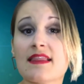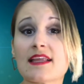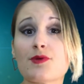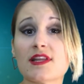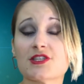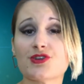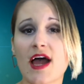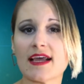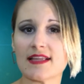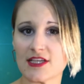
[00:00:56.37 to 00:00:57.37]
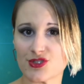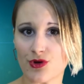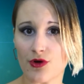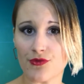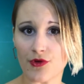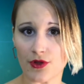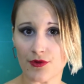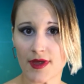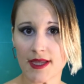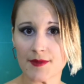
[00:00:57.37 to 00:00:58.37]
that will attract a strong
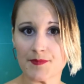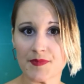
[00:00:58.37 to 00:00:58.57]
following